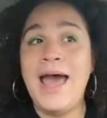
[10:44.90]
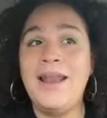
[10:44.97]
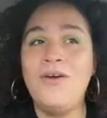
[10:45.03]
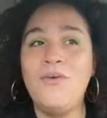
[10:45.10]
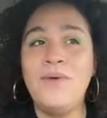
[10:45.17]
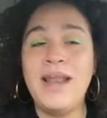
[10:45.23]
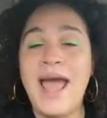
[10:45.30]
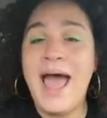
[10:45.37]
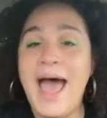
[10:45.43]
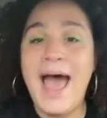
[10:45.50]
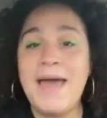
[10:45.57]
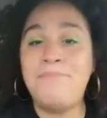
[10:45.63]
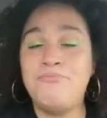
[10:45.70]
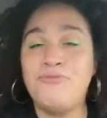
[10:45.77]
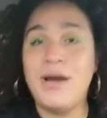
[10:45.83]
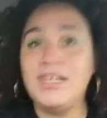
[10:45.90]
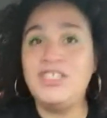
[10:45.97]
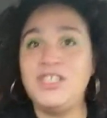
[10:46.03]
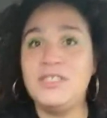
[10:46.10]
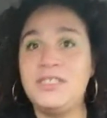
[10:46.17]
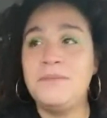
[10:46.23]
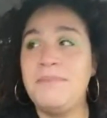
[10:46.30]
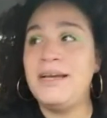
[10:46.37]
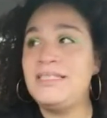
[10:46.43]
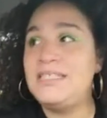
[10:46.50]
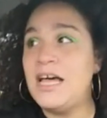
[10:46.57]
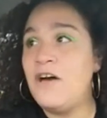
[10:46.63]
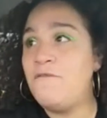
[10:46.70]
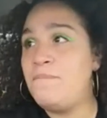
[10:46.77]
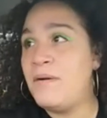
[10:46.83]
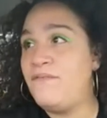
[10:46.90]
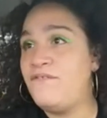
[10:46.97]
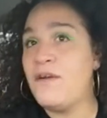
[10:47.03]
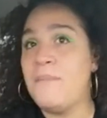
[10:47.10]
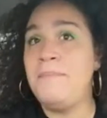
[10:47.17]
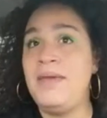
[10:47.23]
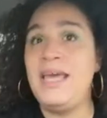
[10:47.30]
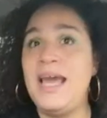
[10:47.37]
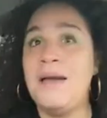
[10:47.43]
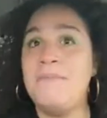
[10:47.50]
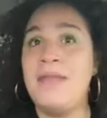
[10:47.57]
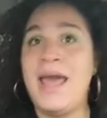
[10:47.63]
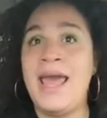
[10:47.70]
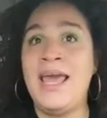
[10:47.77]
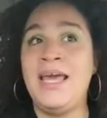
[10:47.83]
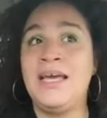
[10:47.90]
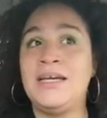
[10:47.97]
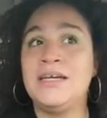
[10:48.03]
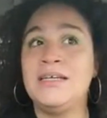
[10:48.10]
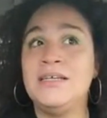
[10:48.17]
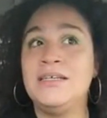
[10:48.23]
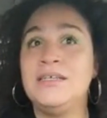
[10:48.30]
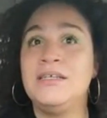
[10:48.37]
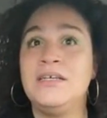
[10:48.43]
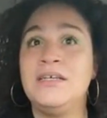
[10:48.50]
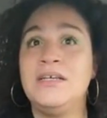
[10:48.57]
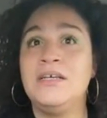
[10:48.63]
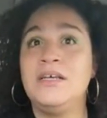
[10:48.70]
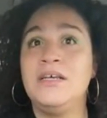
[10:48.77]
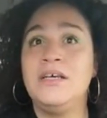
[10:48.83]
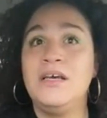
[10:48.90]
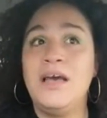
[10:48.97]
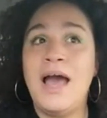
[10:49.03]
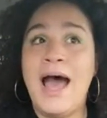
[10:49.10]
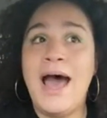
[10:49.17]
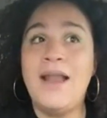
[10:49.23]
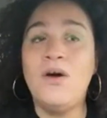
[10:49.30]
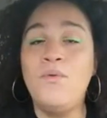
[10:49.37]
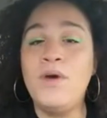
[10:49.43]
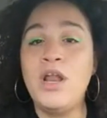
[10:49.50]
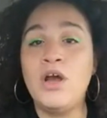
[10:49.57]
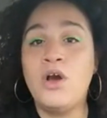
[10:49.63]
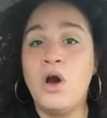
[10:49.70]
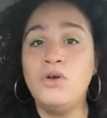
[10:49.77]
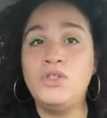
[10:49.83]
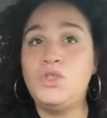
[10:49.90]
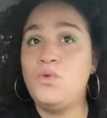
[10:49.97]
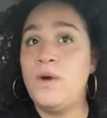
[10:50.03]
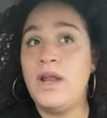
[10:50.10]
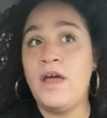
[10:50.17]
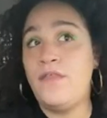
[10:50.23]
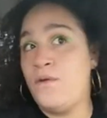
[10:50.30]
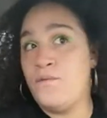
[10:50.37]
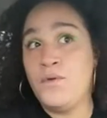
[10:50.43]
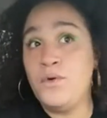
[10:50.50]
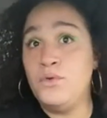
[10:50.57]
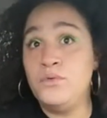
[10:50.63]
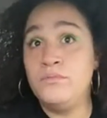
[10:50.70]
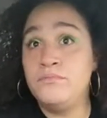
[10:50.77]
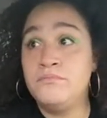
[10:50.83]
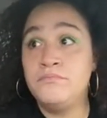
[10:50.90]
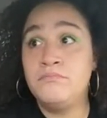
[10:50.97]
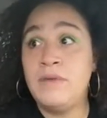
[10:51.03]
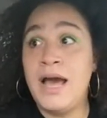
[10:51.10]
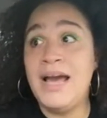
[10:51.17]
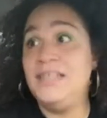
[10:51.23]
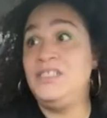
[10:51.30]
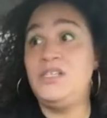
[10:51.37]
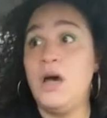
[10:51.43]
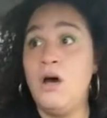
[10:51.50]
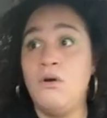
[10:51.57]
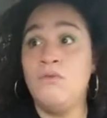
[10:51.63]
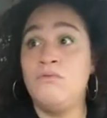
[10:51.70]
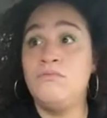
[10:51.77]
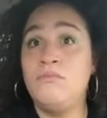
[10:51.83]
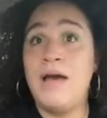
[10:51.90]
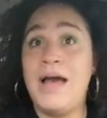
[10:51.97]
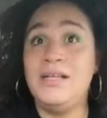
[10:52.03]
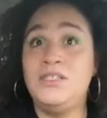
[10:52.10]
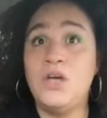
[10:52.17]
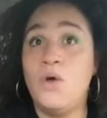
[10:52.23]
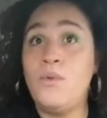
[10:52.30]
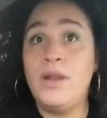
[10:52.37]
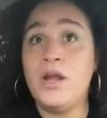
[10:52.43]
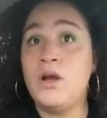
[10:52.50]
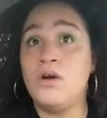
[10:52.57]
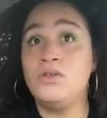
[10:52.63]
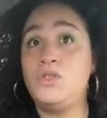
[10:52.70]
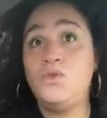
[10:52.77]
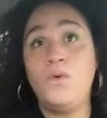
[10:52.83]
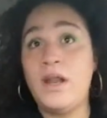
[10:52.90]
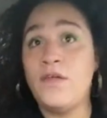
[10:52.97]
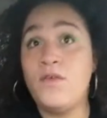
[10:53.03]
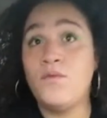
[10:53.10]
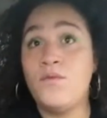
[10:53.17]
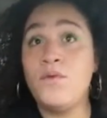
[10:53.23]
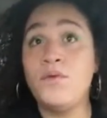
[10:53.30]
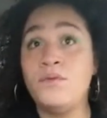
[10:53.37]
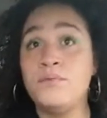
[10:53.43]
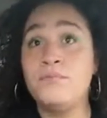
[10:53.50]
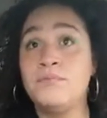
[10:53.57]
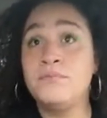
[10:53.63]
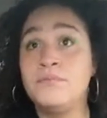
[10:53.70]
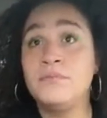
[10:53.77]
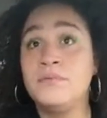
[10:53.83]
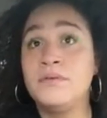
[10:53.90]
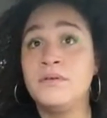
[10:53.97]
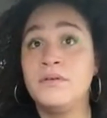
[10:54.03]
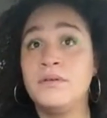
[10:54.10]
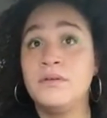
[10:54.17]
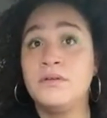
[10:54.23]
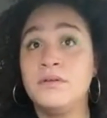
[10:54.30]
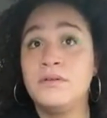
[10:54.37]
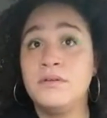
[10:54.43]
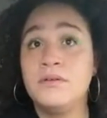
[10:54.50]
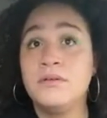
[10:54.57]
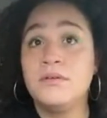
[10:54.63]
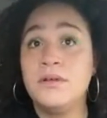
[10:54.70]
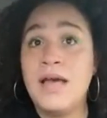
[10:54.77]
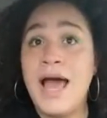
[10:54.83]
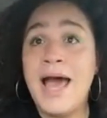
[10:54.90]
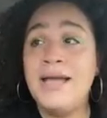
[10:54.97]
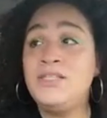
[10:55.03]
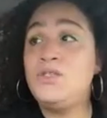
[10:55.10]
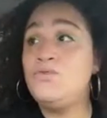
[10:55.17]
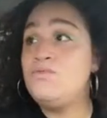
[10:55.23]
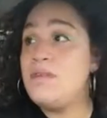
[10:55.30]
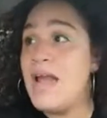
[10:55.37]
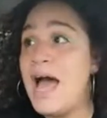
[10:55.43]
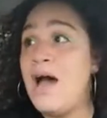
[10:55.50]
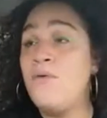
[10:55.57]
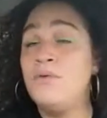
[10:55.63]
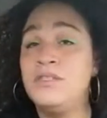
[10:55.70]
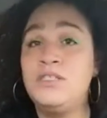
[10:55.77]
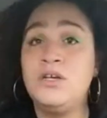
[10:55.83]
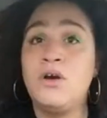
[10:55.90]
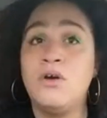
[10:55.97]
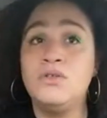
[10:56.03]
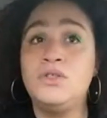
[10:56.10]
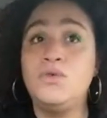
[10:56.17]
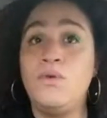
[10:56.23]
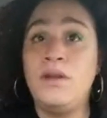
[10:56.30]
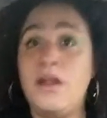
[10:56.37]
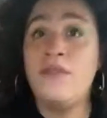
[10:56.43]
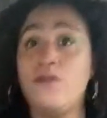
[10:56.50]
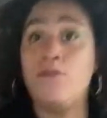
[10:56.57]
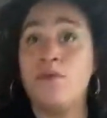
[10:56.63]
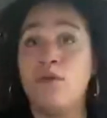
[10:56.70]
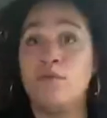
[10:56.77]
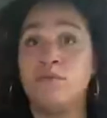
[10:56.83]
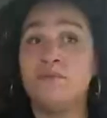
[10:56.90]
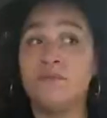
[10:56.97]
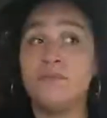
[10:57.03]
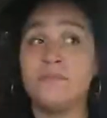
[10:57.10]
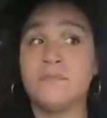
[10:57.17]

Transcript: don't want to add pressure to myself, but for me, I'm like, I don't want to go to another room. I don't want to go to another room. I do not want to go to another room.